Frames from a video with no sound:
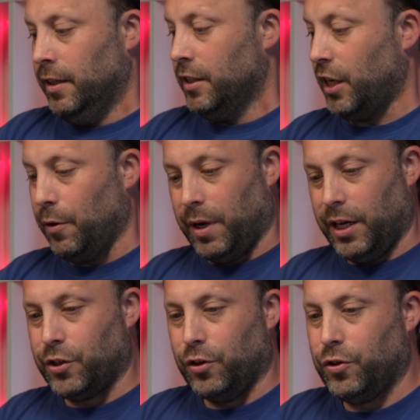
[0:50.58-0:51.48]
So
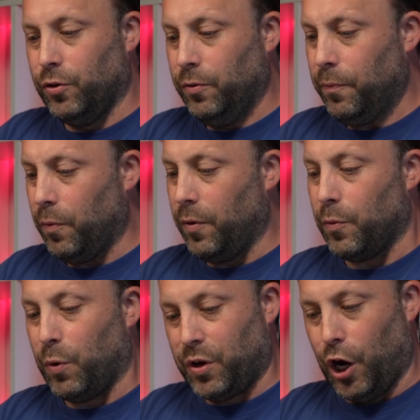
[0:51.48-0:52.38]
as usual,
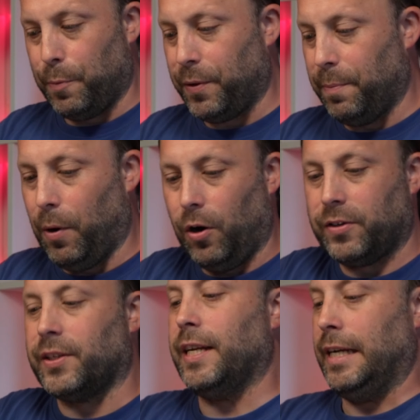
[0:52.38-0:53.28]
when you open the
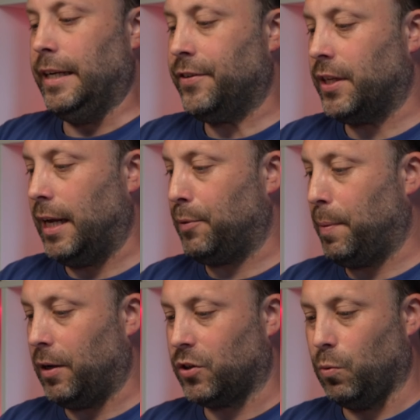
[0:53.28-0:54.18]
box, it lifts the laptop
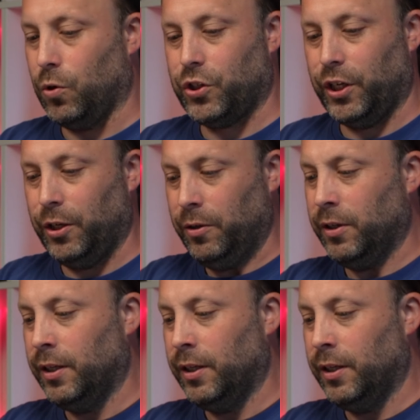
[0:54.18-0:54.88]
out towards you.